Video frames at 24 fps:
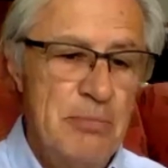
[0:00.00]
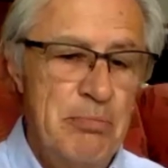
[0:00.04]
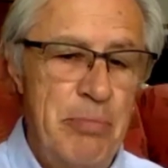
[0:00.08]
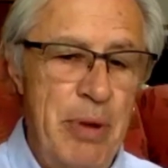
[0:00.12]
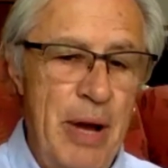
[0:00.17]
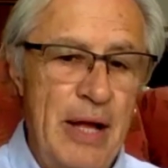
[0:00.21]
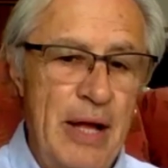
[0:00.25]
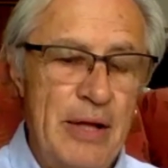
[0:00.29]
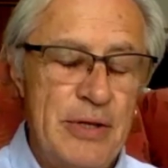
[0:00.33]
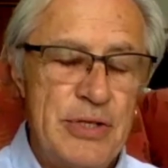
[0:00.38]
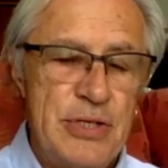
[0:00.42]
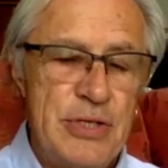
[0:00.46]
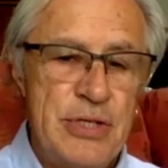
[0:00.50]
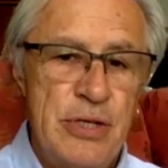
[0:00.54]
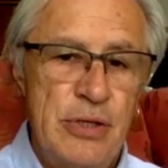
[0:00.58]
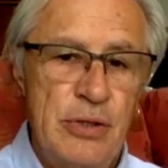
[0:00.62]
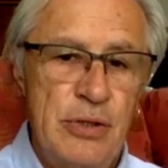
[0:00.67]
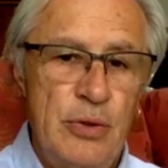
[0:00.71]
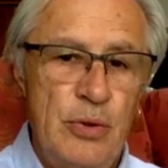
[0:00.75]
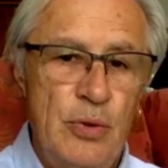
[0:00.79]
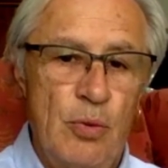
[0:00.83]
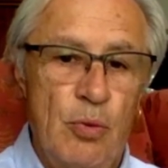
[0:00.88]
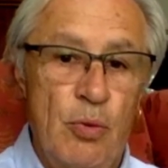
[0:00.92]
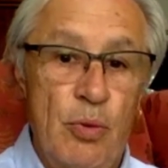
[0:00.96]
but
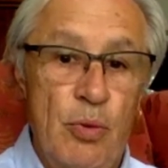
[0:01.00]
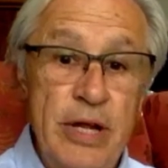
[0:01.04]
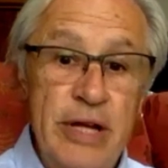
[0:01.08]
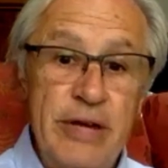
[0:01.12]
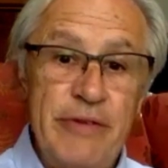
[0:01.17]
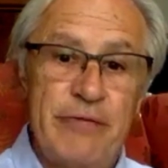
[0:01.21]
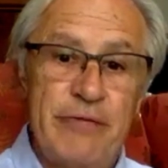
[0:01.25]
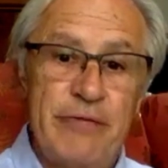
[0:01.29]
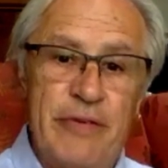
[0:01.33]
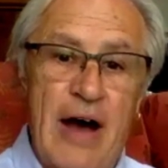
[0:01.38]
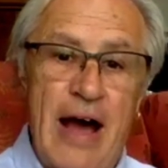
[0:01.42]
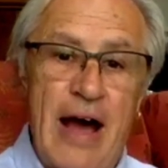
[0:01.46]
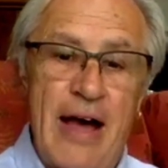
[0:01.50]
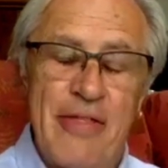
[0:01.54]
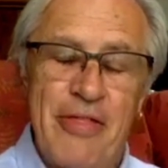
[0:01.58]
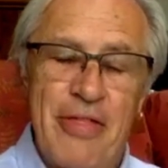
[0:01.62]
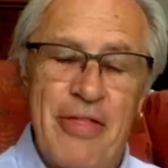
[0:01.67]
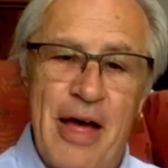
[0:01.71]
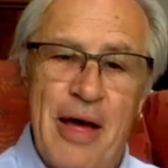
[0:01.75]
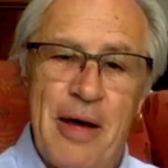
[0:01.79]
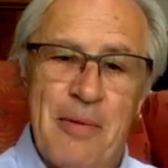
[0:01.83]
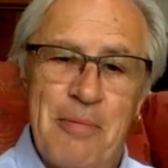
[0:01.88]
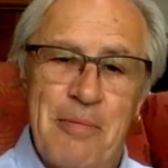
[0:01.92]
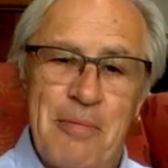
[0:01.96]
to reify
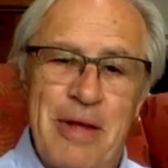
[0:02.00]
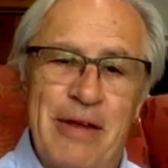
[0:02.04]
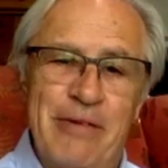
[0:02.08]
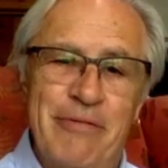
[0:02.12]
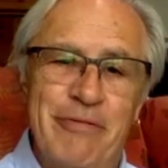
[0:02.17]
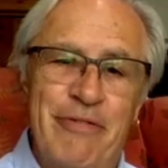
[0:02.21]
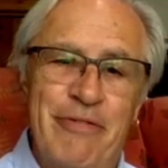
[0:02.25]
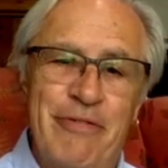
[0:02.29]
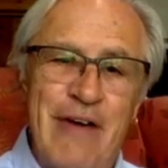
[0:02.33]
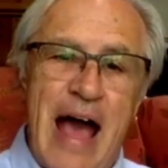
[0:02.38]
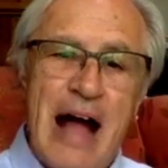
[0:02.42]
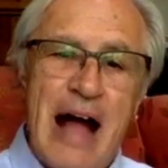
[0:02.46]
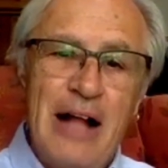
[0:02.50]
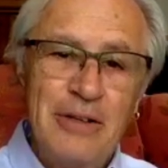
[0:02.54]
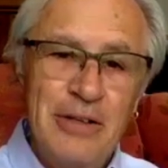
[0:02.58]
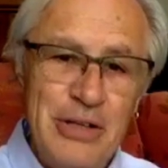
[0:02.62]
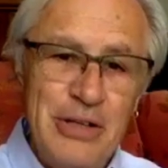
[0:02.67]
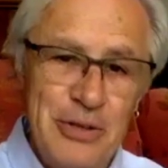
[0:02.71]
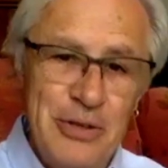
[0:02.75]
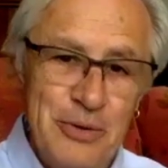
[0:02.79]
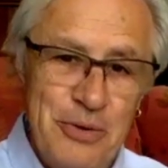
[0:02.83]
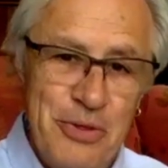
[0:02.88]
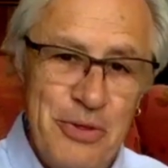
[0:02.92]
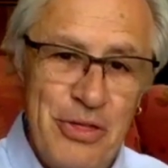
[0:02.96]
them and
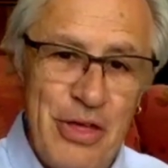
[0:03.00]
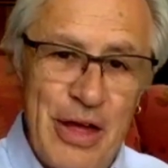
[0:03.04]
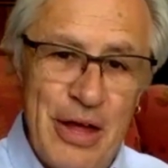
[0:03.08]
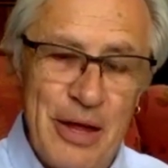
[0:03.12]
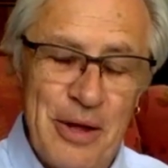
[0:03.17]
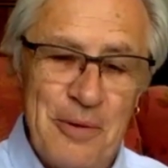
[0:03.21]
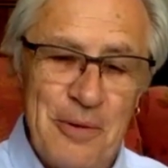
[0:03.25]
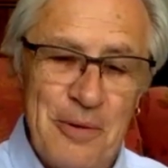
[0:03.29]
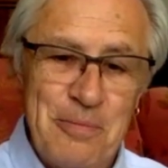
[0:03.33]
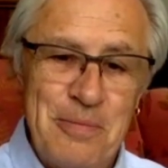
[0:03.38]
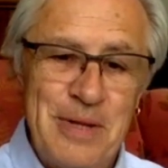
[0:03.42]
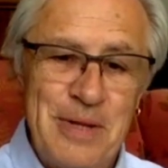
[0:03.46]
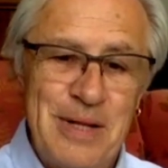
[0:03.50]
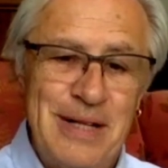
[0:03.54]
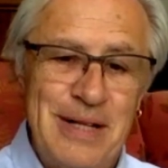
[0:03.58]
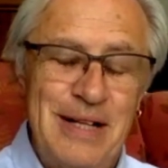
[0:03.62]
value them.